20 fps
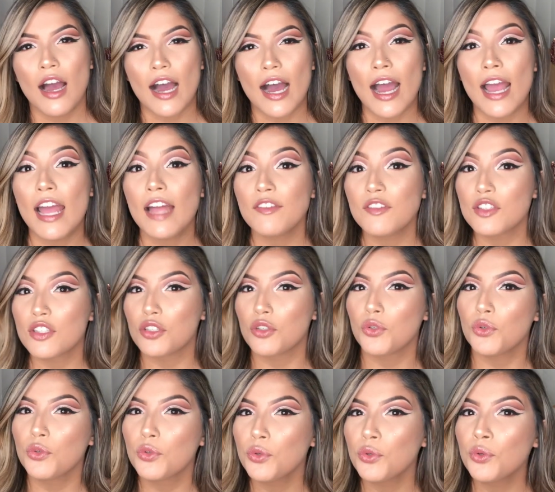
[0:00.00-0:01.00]
I have
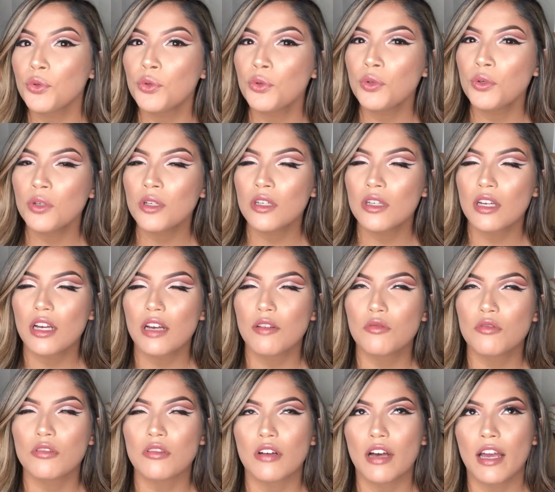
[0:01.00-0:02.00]
two,
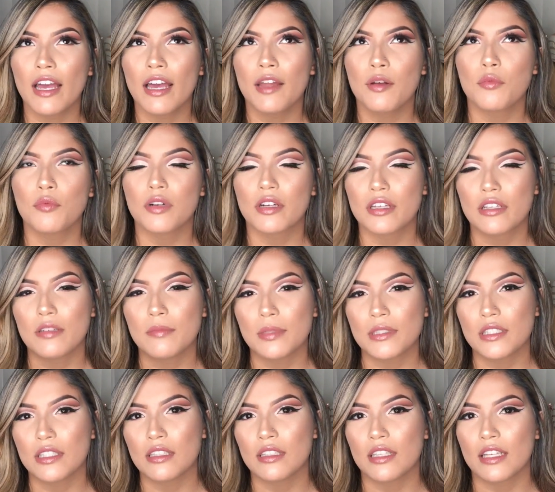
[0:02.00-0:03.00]
well, I had one,
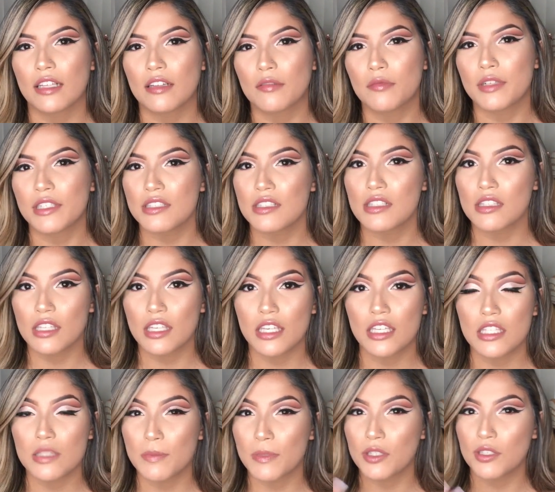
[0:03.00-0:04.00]
but then like recently
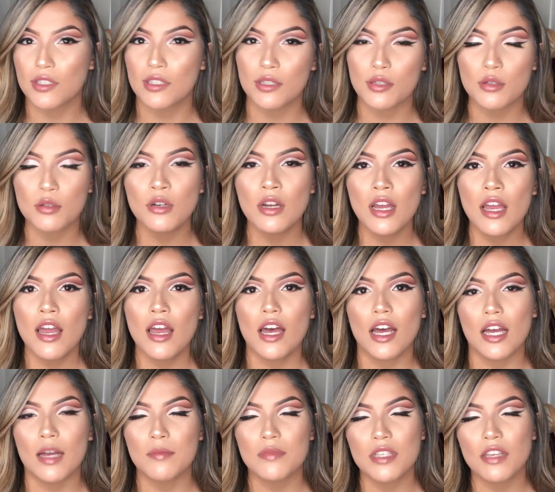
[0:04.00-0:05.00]
it's been two,
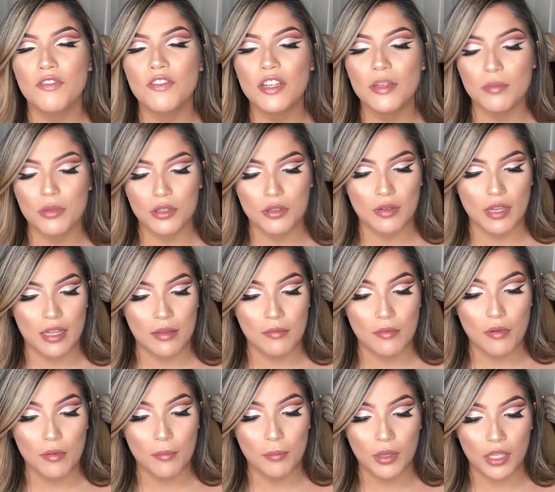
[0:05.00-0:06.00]
Tiffany blue
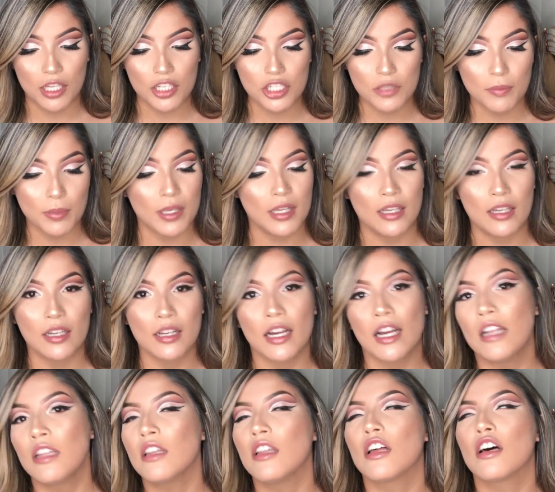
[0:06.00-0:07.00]
and blush pink.
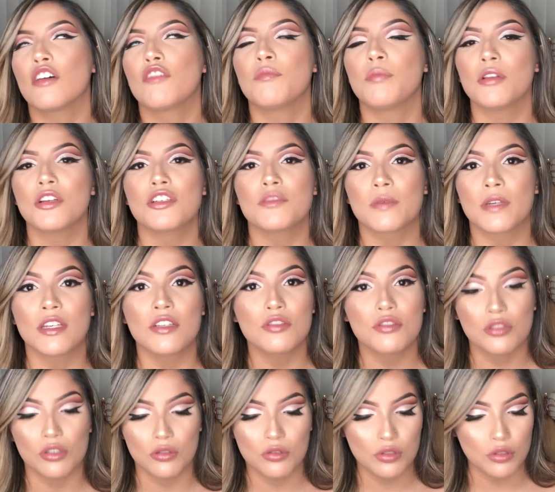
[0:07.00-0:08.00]
I love blush pink
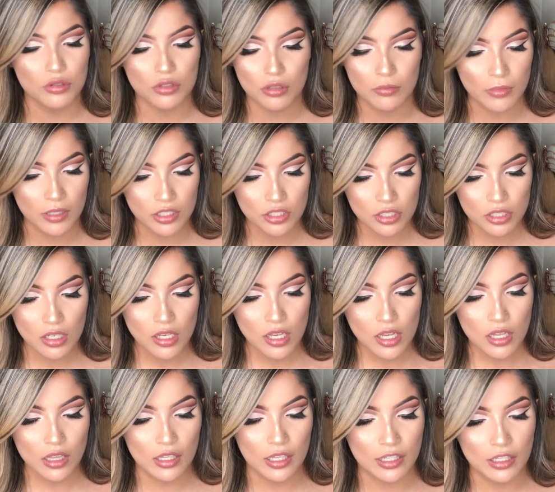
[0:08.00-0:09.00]
so much.
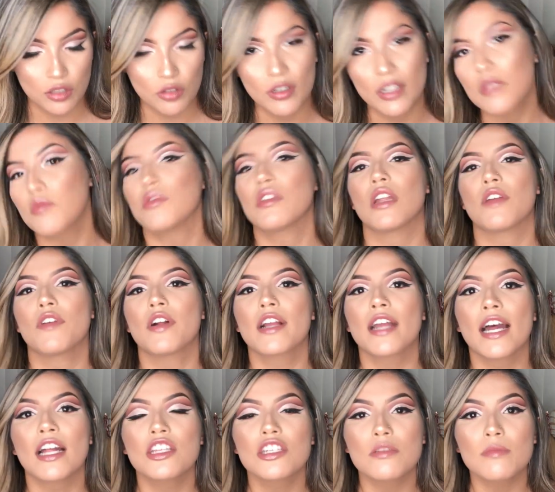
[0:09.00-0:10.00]
Like you guys will never
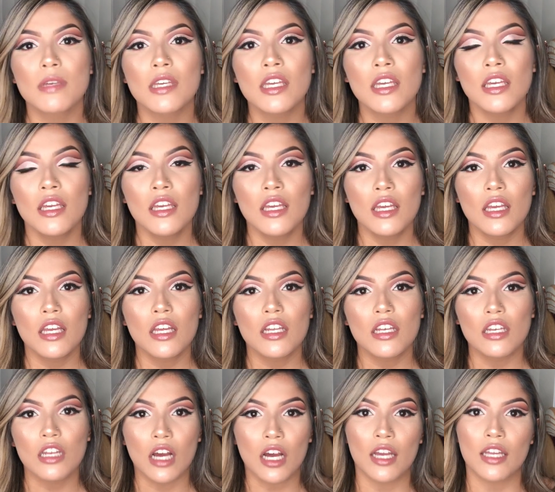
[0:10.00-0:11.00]
catch me
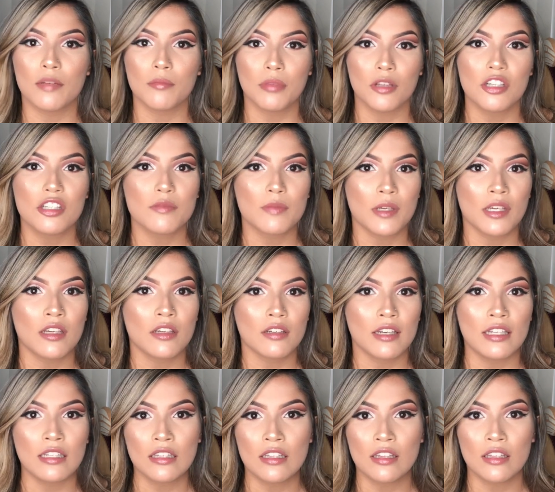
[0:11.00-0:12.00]
not in blush pink
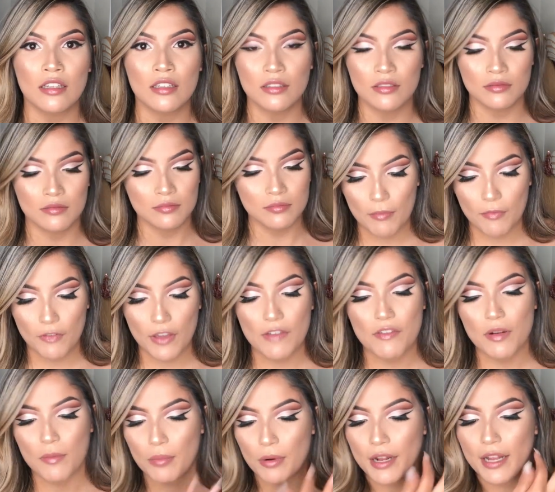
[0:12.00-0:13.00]
anything.
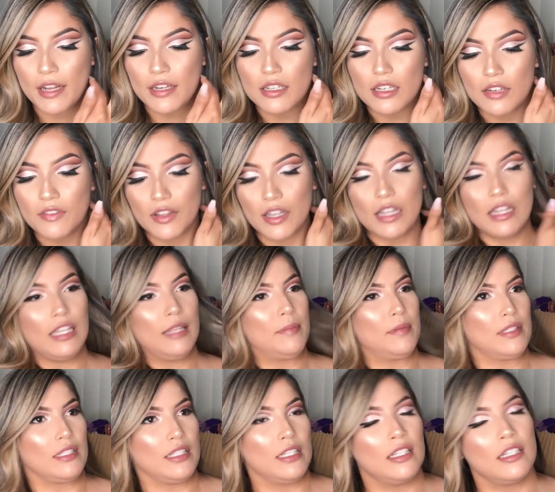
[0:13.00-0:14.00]
Favorite brand of
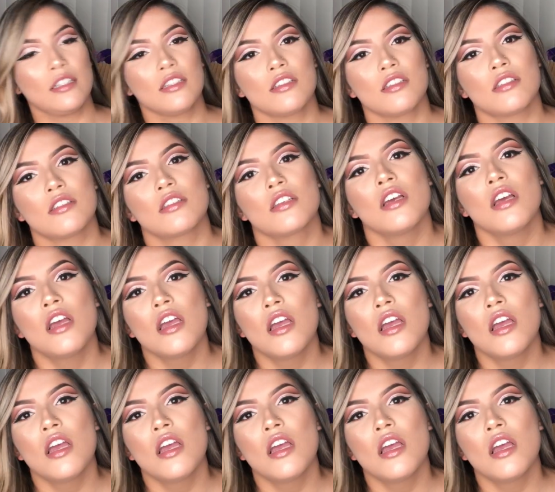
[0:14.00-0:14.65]
lipsticks?